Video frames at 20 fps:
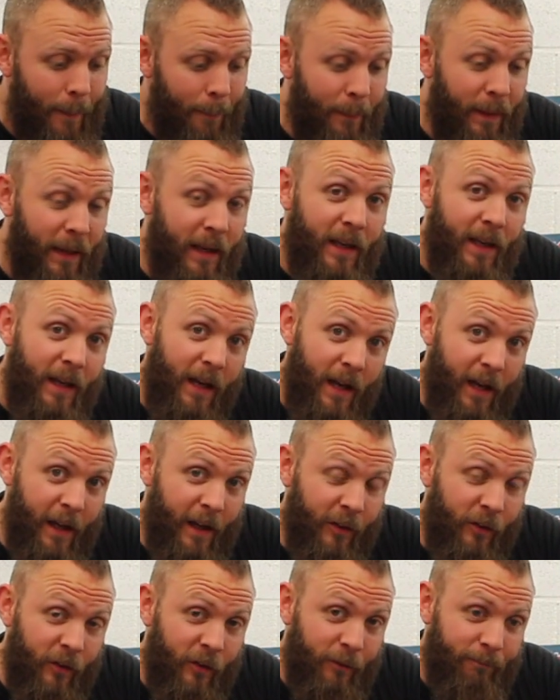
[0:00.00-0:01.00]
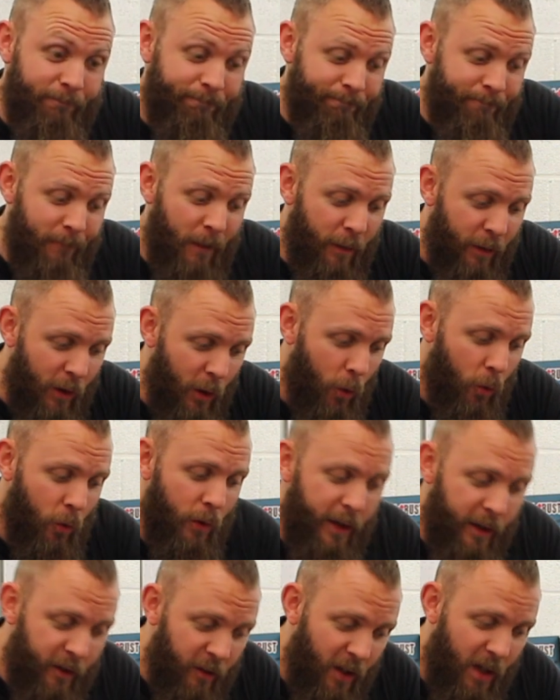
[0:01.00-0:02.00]
Because the
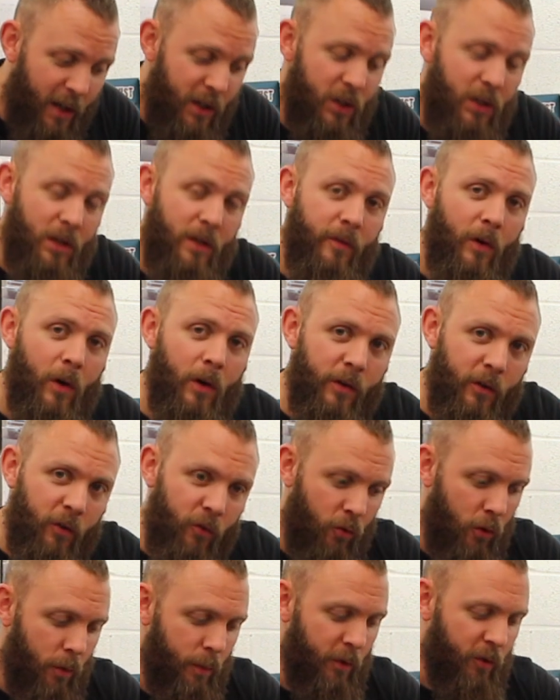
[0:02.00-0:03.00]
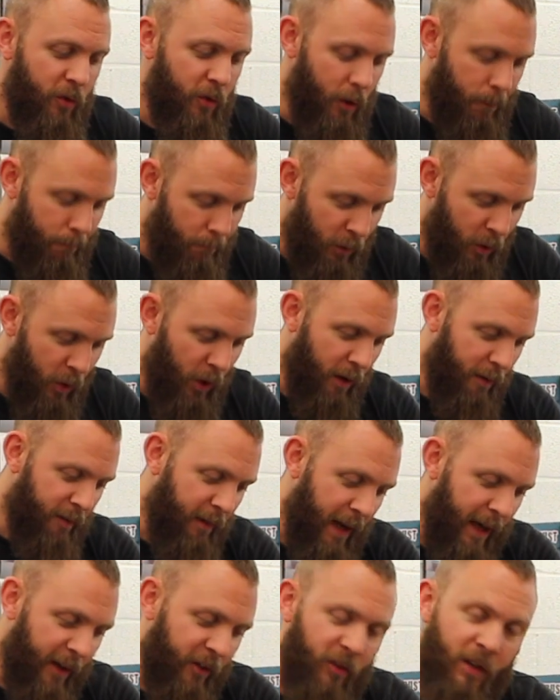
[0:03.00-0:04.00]
orientation of our distributor. You've got a
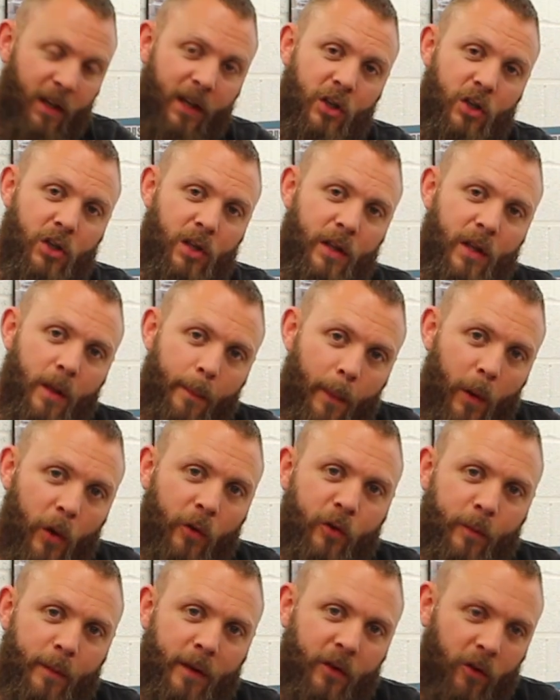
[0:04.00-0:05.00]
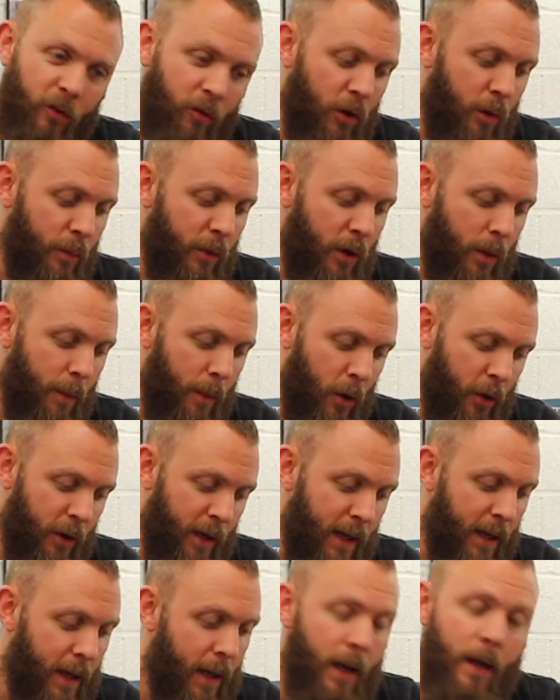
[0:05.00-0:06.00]
flat section at the bottom of the distributor
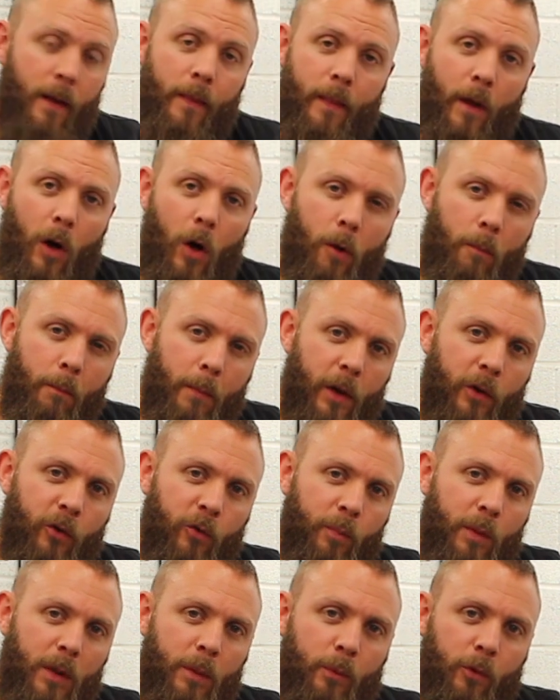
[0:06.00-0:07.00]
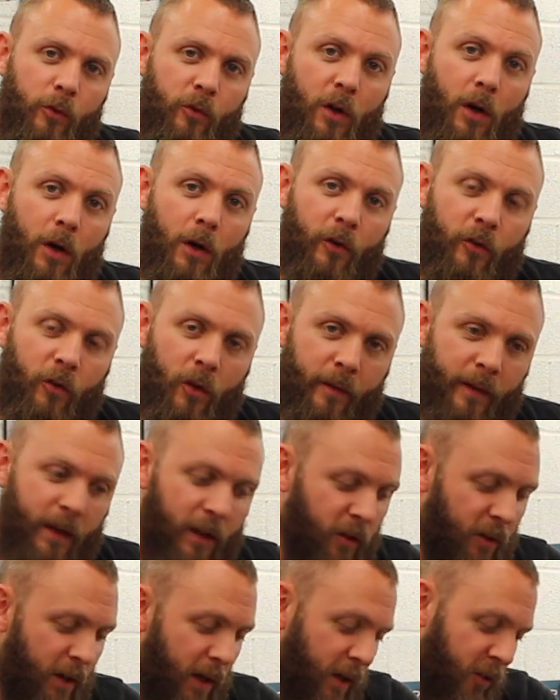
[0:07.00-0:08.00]
body that on most people's cars on the
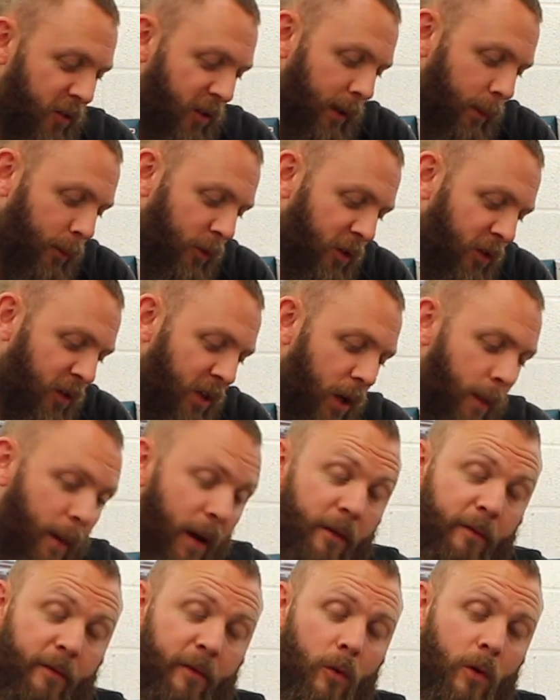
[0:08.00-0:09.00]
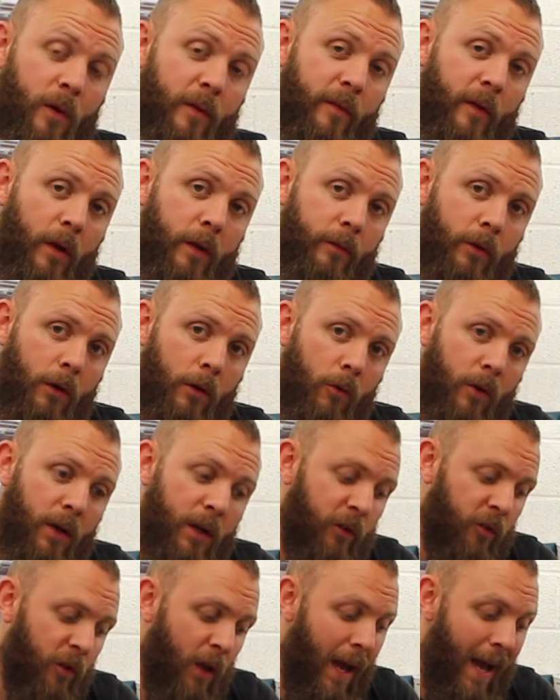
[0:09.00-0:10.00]
internet seems to sit about 45
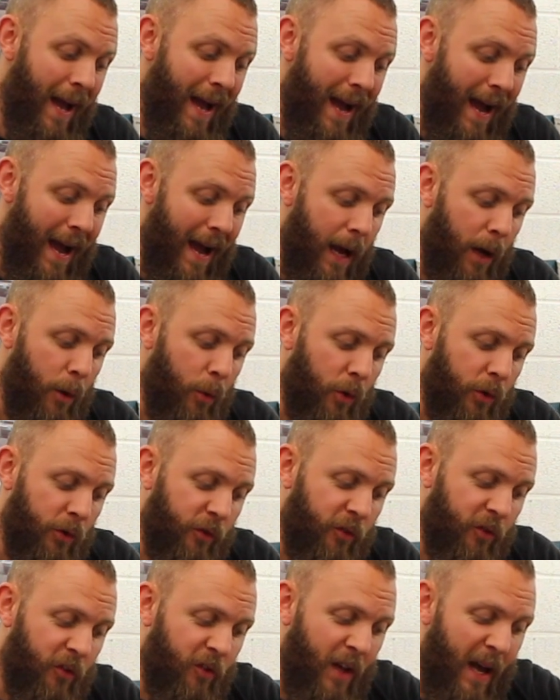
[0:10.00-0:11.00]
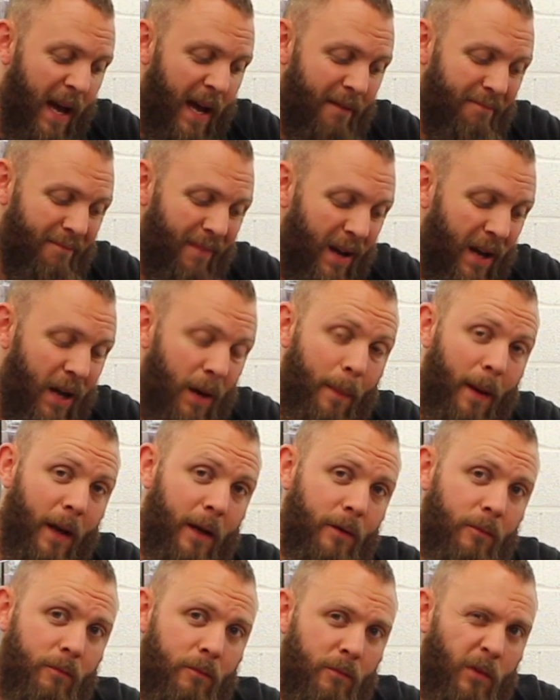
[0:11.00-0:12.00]
degrees. Ours sat at
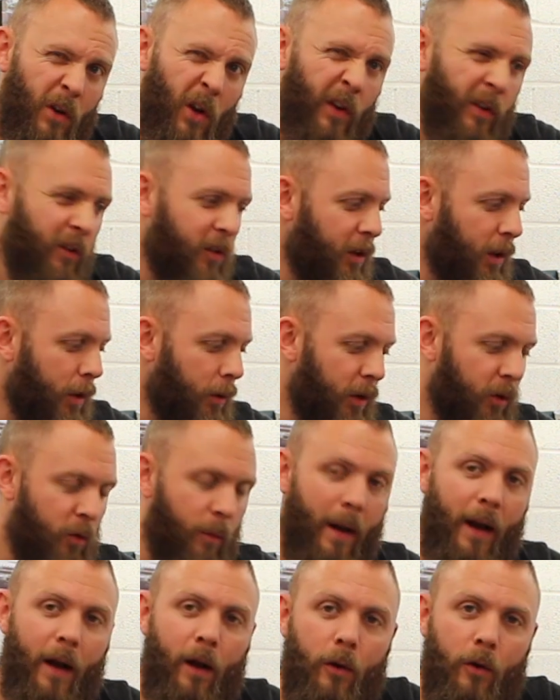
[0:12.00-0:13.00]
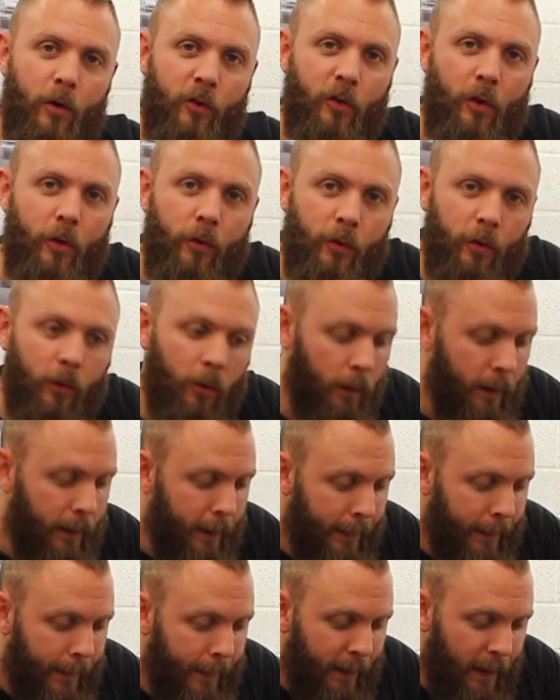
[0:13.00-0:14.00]
about 90 degrees, about horizontal.
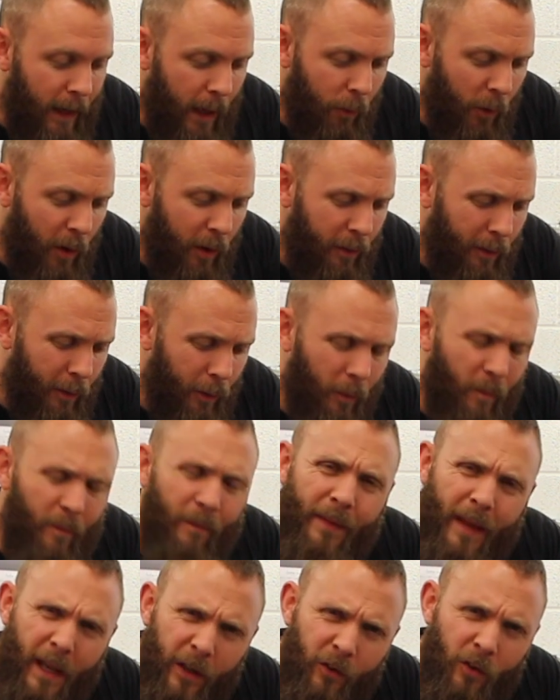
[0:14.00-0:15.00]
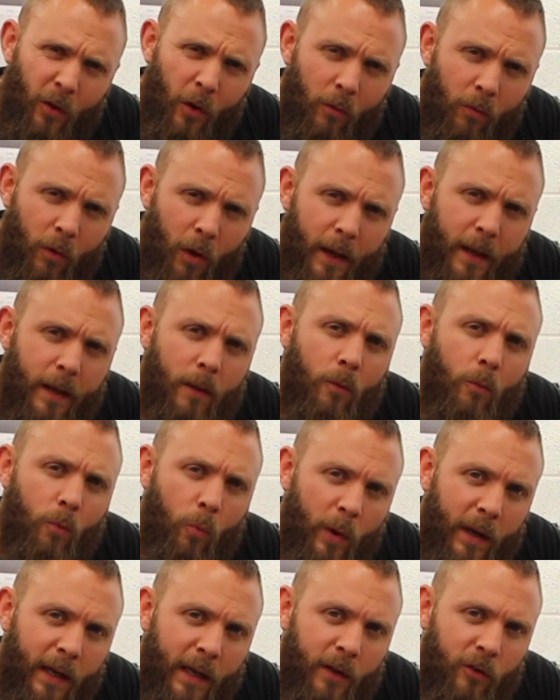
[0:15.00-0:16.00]
And we thought, that's not right,
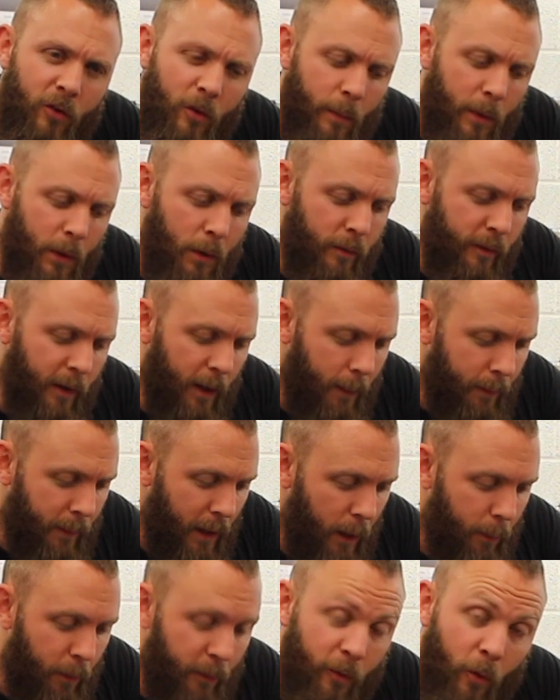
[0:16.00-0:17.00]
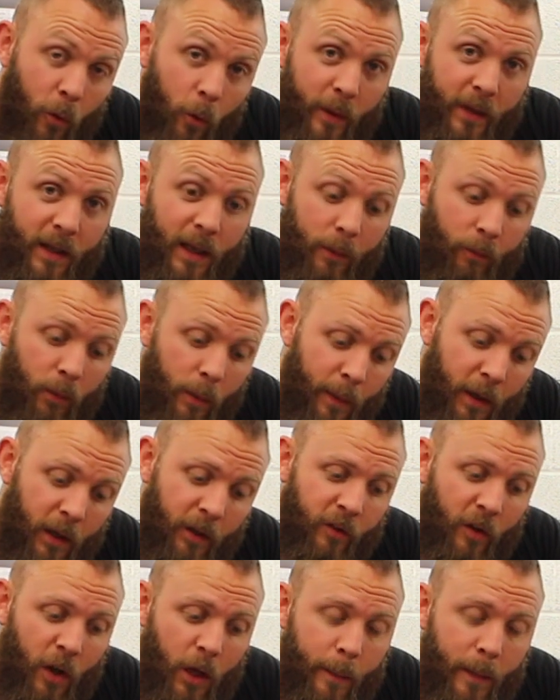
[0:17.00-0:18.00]
we need to move it. Now before we did, we put a
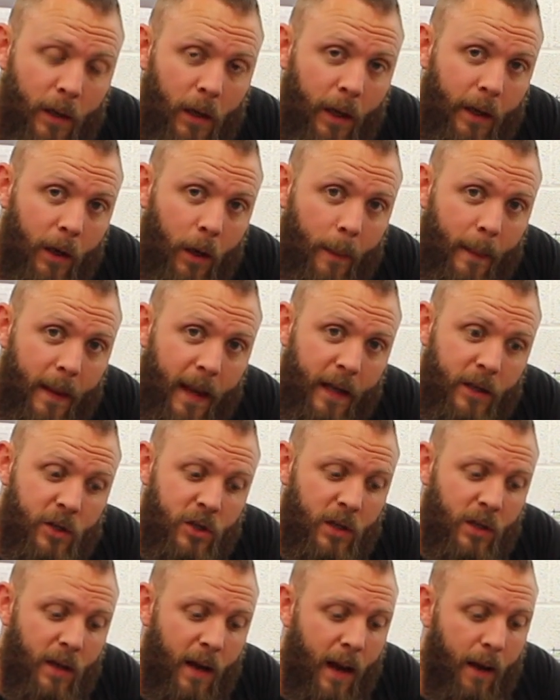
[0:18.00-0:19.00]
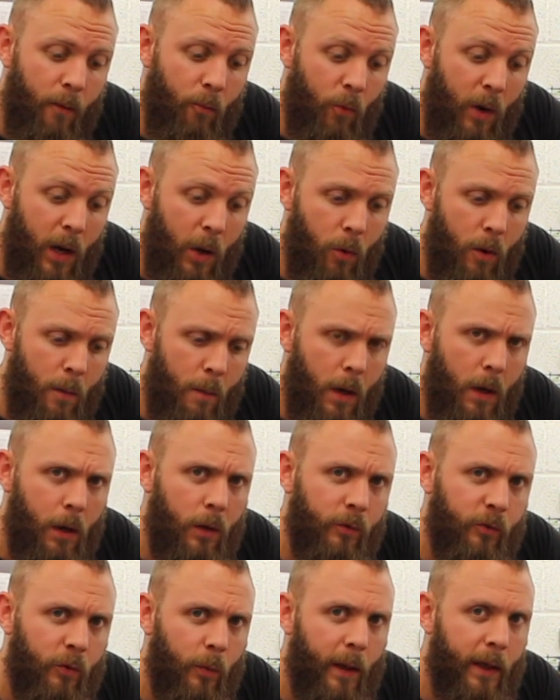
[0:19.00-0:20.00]
timing light on the engine and we were
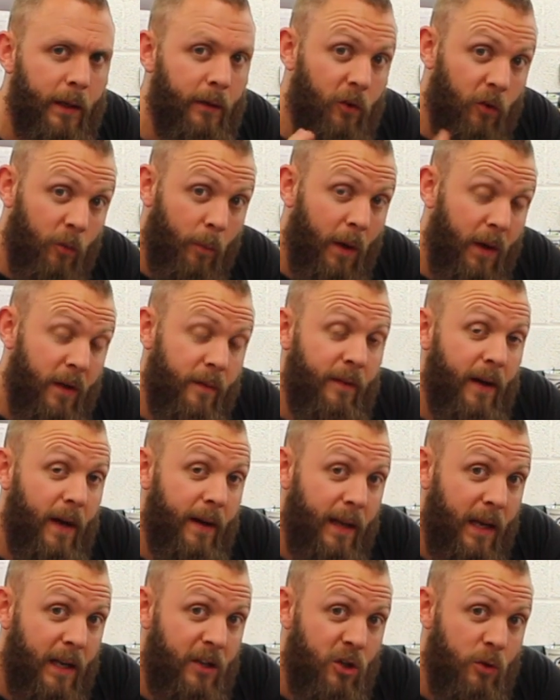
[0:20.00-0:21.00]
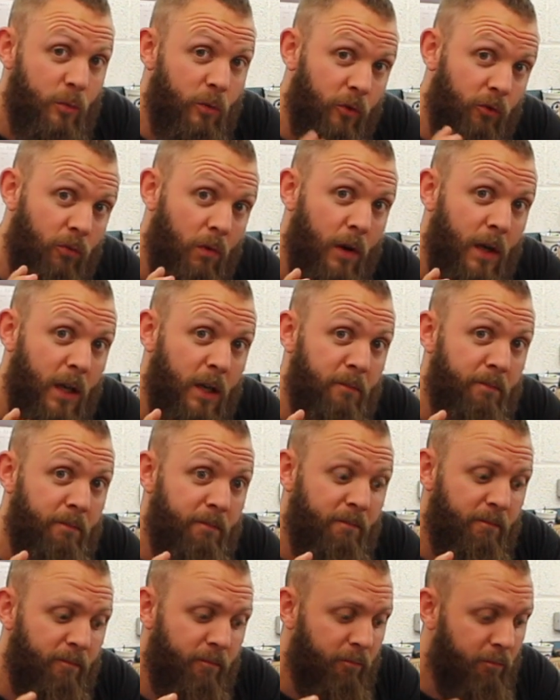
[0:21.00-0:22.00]
miles away, despite the fact the engine was running
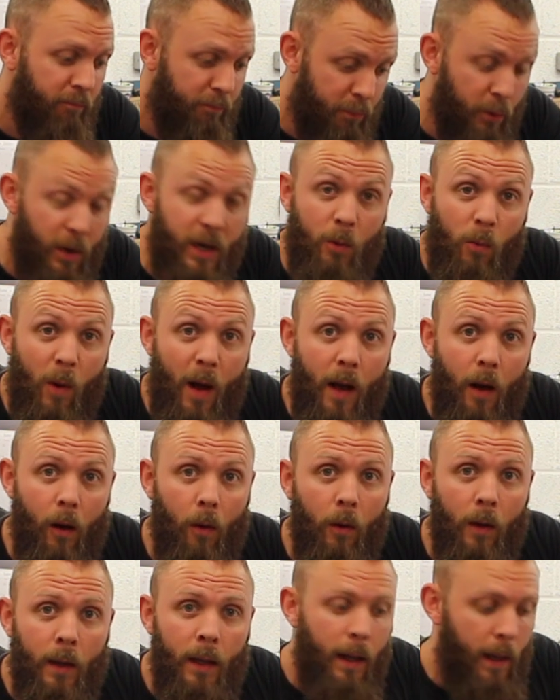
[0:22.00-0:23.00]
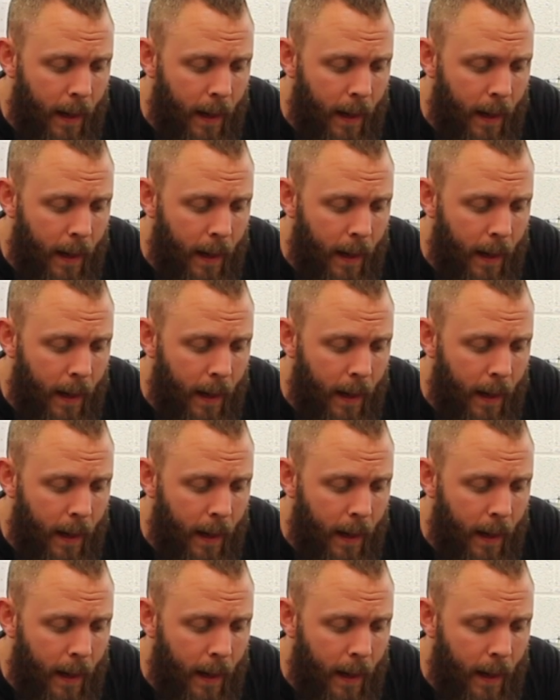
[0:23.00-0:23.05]
pretty well.